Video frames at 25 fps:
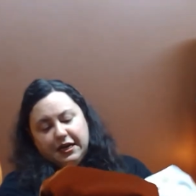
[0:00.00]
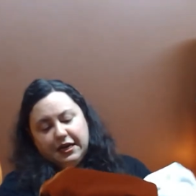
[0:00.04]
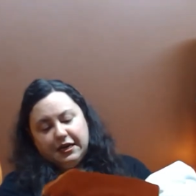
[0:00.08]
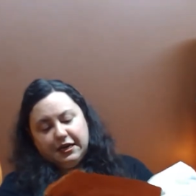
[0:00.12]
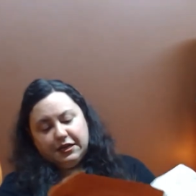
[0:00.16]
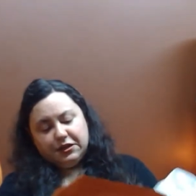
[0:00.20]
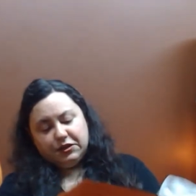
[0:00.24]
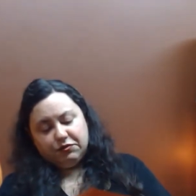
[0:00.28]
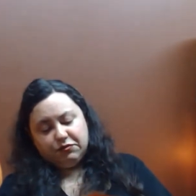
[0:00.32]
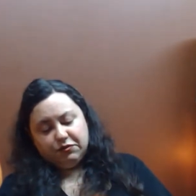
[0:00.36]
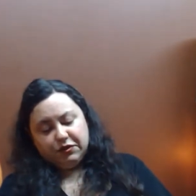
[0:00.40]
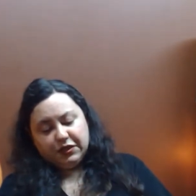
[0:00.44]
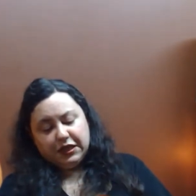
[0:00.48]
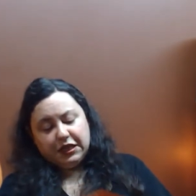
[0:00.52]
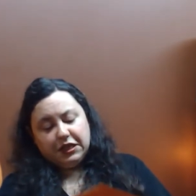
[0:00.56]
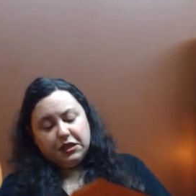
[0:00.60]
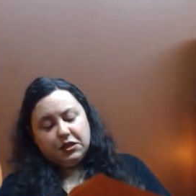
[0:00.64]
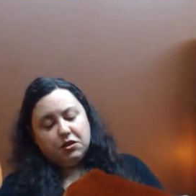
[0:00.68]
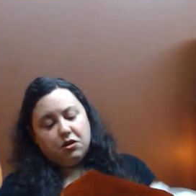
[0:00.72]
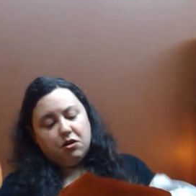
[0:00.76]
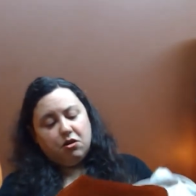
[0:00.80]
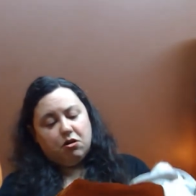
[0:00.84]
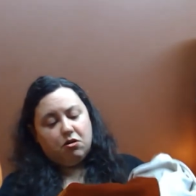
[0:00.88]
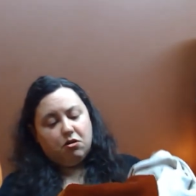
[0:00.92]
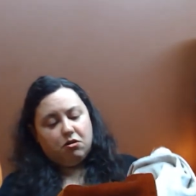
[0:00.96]
and it's really
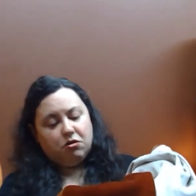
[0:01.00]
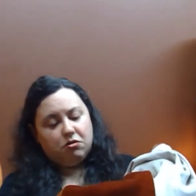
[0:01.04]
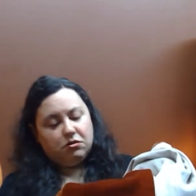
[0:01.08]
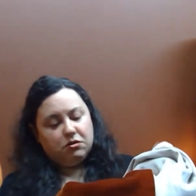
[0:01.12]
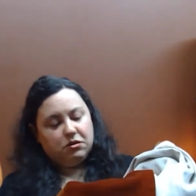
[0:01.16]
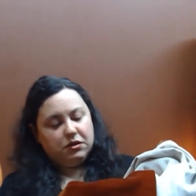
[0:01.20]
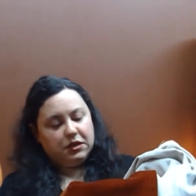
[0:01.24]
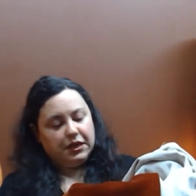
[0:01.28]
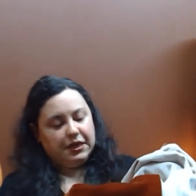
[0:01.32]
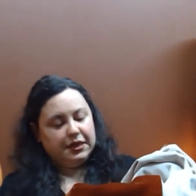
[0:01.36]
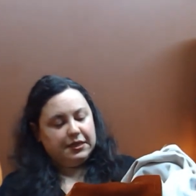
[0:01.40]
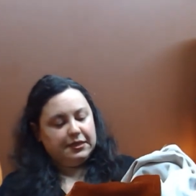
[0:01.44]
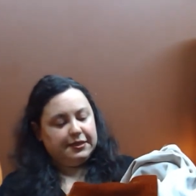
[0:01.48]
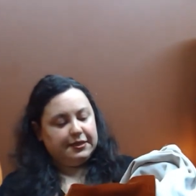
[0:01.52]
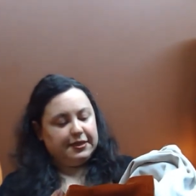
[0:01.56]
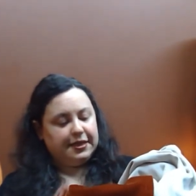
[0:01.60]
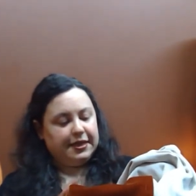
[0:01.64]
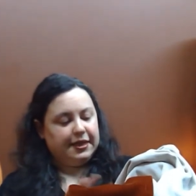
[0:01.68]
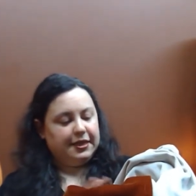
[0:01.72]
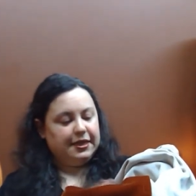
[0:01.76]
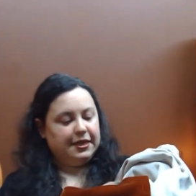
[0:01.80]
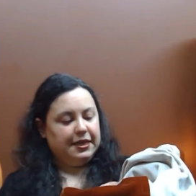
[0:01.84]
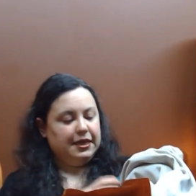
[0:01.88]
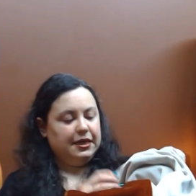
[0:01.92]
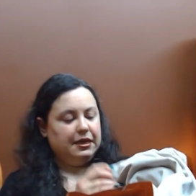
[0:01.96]
long. It's
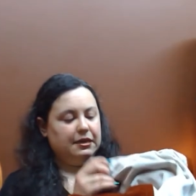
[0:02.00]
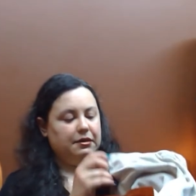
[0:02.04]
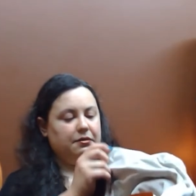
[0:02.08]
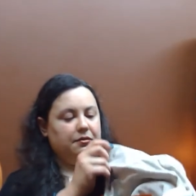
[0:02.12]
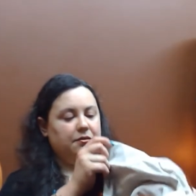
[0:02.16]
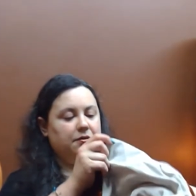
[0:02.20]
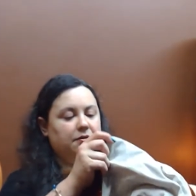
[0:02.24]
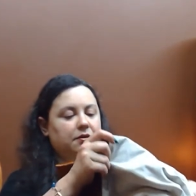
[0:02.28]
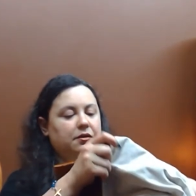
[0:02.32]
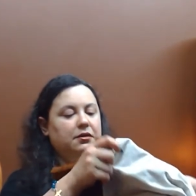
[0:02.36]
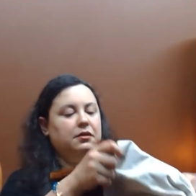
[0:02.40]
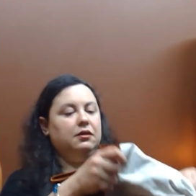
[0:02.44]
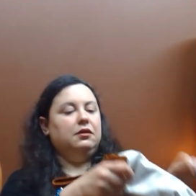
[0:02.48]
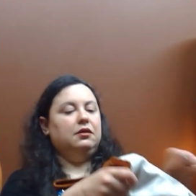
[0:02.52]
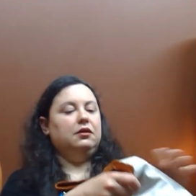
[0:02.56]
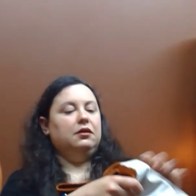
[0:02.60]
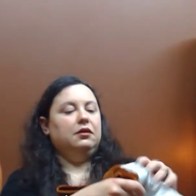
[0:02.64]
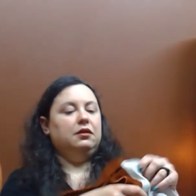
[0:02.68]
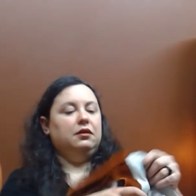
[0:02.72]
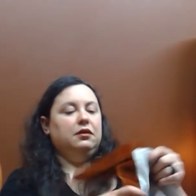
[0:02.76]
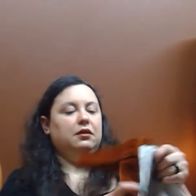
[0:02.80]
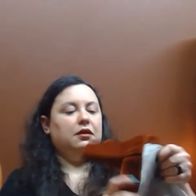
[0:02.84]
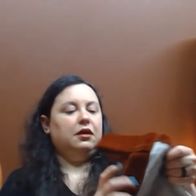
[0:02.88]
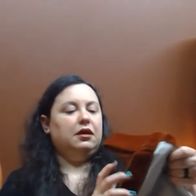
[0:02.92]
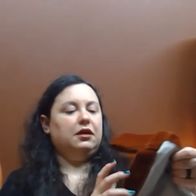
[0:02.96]
like the
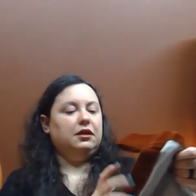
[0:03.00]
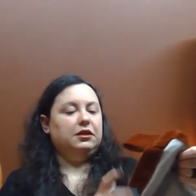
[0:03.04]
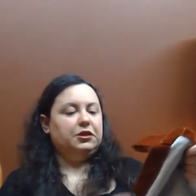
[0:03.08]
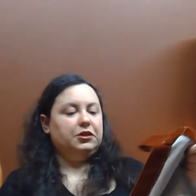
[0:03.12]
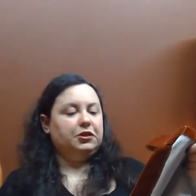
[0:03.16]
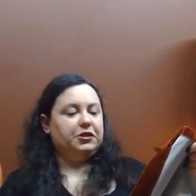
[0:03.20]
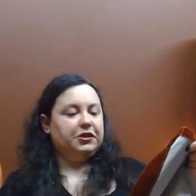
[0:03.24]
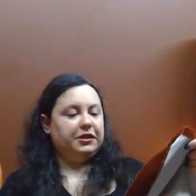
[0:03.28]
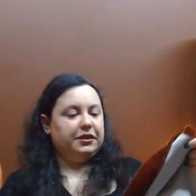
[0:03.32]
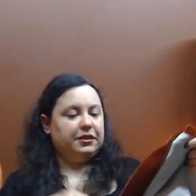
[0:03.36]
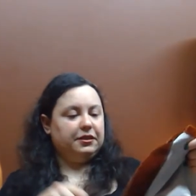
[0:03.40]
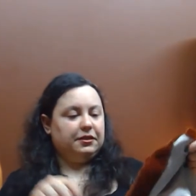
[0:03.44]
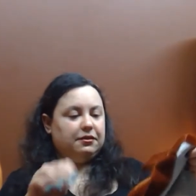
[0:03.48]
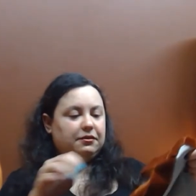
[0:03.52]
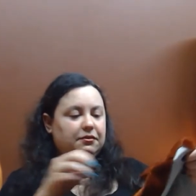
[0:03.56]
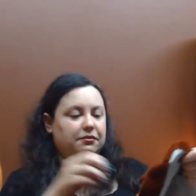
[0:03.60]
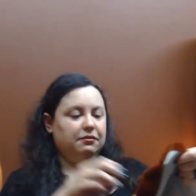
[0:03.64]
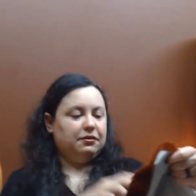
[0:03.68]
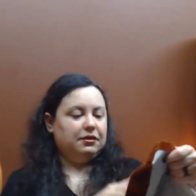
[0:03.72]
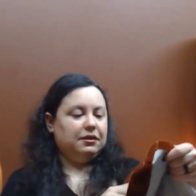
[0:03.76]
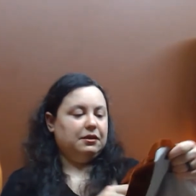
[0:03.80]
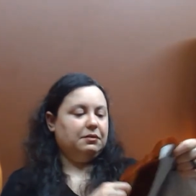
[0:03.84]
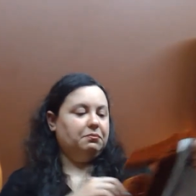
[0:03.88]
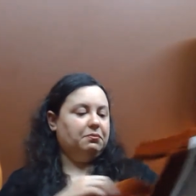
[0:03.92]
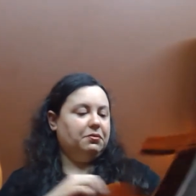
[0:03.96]

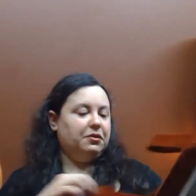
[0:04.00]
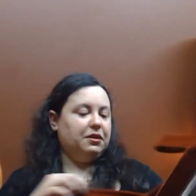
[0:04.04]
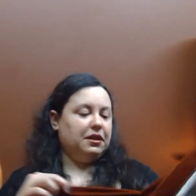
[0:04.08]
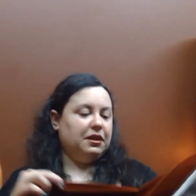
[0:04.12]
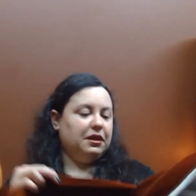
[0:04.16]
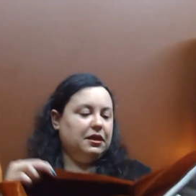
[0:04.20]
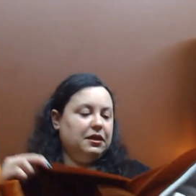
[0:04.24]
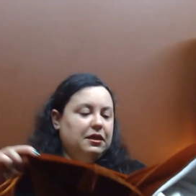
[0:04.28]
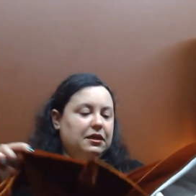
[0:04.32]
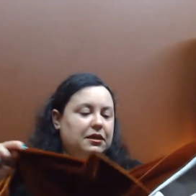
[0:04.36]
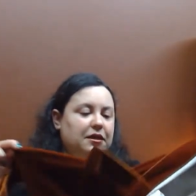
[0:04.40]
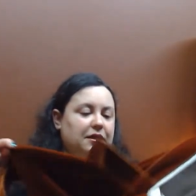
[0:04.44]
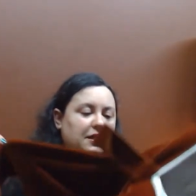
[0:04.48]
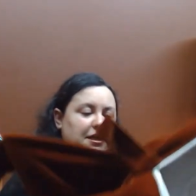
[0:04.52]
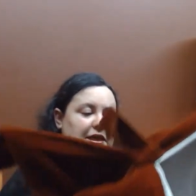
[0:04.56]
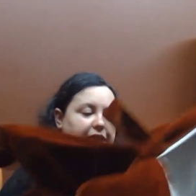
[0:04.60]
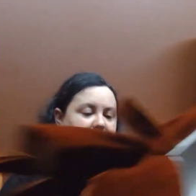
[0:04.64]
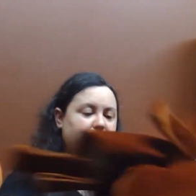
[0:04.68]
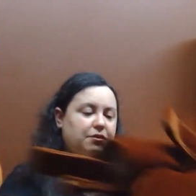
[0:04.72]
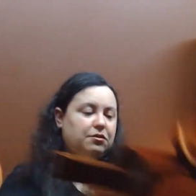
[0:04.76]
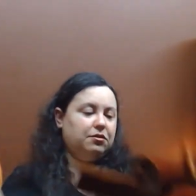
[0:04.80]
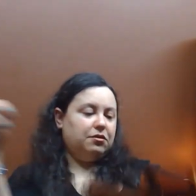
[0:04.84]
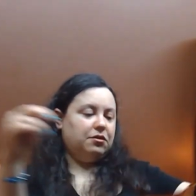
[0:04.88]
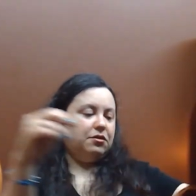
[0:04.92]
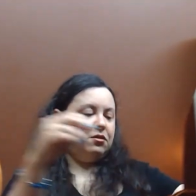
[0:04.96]
100-something
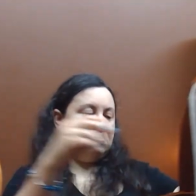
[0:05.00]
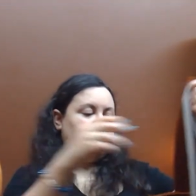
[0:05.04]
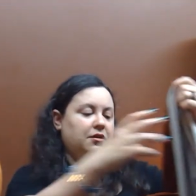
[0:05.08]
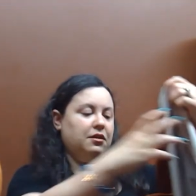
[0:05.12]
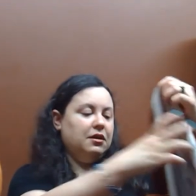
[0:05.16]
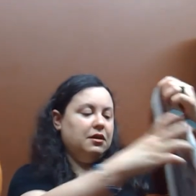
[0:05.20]
length.